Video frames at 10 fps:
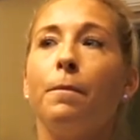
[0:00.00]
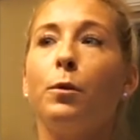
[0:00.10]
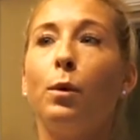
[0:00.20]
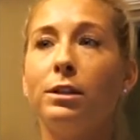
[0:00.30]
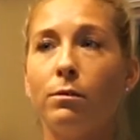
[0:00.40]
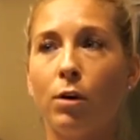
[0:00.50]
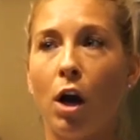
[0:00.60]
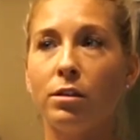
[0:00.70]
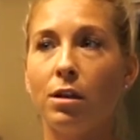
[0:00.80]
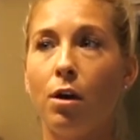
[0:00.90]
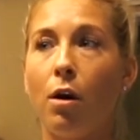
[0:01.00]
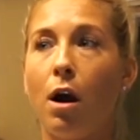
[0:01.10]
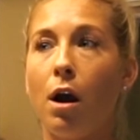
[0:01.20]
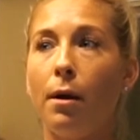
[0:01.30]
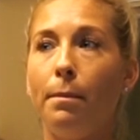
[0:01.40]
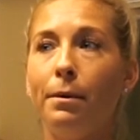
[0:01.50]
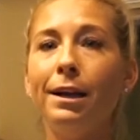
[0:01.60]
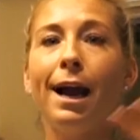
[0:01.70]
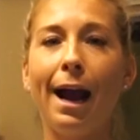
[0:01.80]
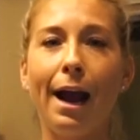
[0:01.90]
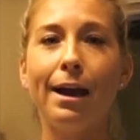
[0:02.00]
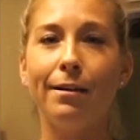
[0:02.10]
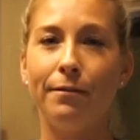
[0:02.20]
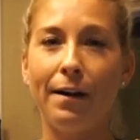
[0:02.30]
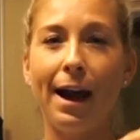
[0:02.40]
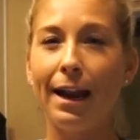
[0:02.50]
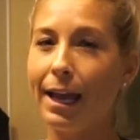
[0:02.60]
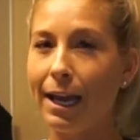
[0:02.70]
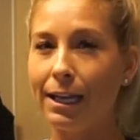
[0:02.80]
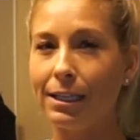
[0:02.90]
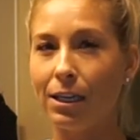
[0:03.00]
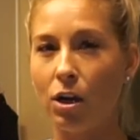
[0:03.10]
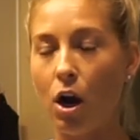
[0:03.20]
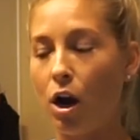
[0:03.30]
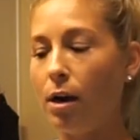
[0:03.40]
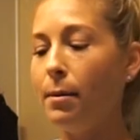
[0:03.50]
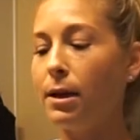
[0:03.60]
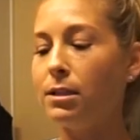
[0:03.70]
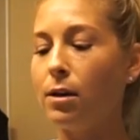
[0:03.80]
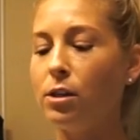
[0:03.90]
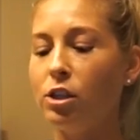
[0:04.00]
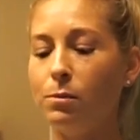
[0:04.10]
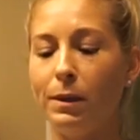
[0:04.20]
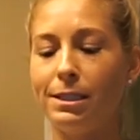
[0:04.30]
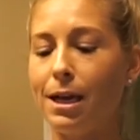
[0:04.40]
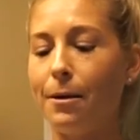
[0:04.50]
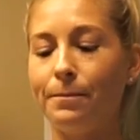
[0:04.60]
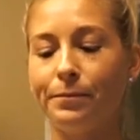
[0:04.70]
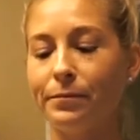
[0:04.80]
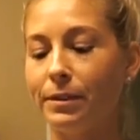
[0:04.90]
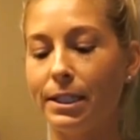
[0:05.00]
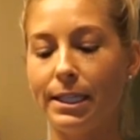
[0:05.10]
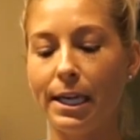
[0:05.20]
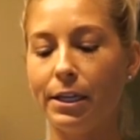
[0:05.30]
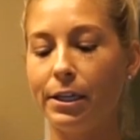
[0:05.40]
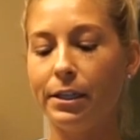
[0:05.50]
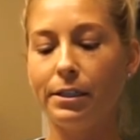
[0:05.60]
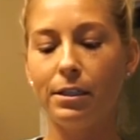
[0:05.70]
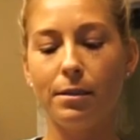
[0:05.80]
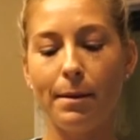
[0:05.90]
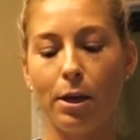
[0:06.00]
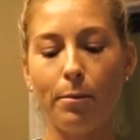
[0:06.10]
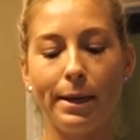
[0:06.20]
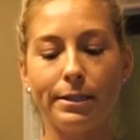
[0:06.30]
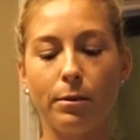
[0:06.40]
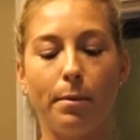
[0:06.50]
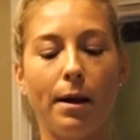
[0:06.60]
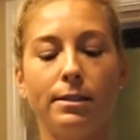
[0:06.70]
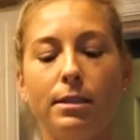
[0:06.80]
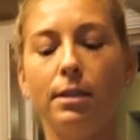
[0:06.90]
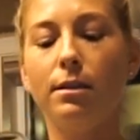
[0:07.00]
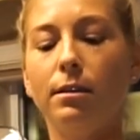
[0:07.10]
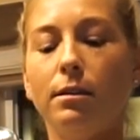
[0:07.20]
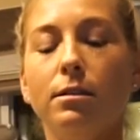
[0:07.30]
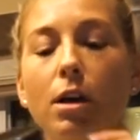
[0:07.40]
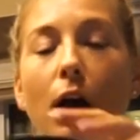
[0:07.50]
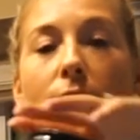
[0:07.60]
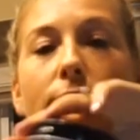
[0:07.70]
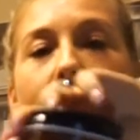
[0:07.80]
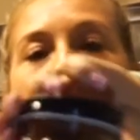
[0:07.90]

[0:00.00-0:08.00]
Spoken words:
the ones from Costco are pretty high in fat and in carb. And so I just picked up standard tomato basil pasta sauce